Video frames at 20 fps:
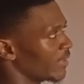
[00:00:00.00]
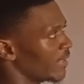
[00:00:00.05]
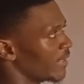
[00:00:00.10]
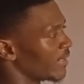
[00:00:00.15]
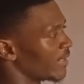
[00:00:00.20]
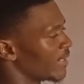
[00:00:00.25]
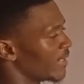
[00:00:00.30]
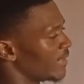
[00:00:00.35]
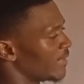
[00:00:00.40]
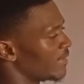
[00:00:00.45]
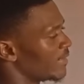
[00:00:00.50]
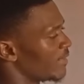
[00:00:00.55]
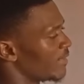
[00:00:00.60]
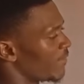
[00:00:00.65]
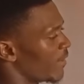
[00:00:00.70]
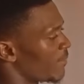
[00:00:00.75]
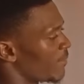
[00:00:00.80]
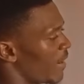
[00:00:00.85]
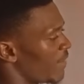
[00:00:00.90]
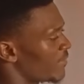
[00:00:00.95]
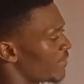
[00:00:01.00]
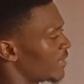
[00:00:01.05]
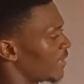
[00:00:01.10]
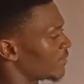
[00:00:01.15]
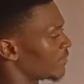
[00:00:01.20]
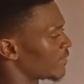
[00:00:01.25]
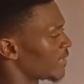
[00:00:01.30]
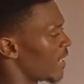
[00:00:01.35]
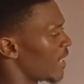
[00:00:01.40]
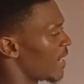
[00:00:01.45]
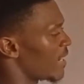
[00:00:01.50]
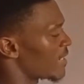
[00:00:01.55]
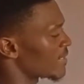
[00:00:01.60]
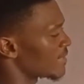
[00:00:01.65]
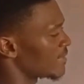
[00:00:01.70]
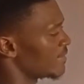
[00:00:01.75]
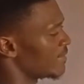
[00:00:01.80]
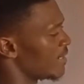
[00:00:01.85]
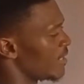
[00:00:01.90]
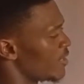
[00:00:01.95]
Again, if I'm having another
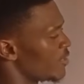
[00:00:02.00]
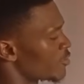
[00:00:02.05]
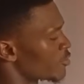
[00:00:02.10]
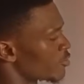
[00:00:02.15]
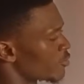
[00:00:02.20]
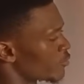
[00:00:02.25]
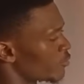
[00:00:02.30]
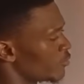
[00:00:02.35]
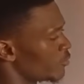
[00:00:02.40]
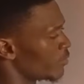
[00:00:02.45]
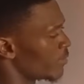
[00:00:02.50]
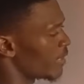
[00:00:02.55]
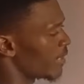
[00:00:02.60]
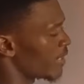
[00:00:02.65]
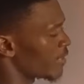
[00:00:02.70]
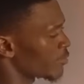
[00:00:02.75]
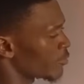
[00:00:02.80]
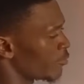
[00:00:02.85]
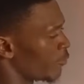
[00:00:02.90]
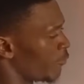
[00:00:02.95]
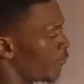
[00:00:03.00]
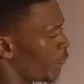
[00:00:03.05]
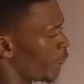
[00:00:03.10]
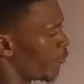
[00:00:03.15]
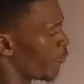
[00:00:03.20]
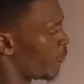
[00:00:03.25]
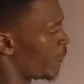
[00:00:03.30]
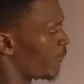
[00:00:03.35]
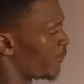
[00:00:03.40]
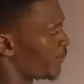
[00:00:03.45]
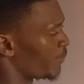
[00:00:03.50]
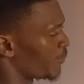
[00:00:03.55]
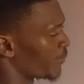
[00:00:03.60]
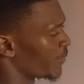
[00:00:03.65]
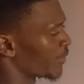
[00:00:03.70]
acid, H2SO4,